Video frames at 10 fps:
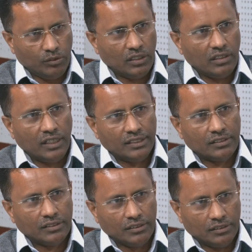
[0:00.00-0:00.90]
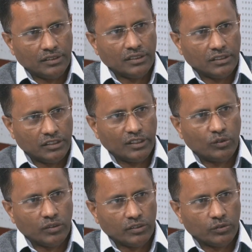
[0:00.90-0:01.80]
last this thing
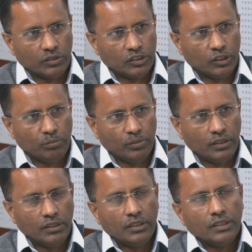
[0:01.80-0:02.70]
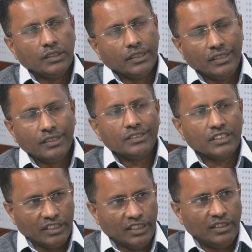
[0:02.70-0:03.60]
stakeholders workshop in
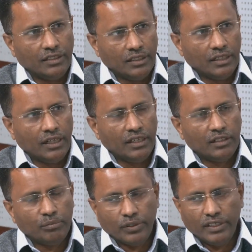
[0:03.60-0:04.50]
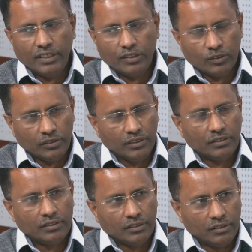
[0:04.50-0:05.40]
Chennai. Okay. And prior to these
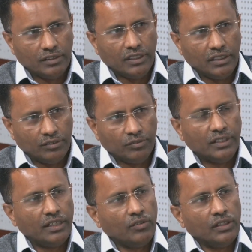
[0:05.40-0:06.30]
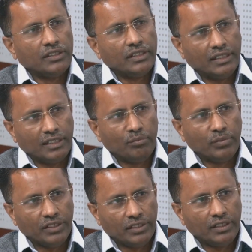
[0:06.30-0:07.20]
3, we have already
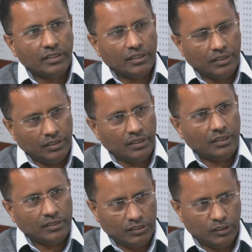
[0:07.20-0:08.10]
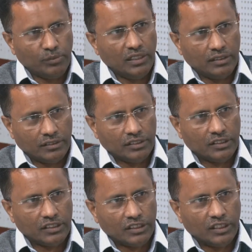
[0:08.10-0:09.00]
completed the similar this thing
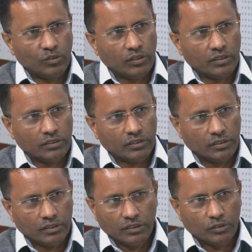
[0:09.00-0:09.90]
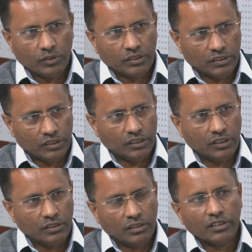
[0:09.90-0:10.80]
stakeholders this one session
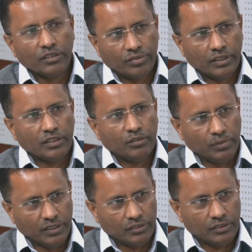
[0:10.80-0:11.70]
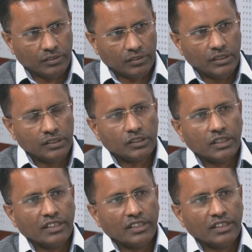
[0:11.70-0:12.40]
on different places starting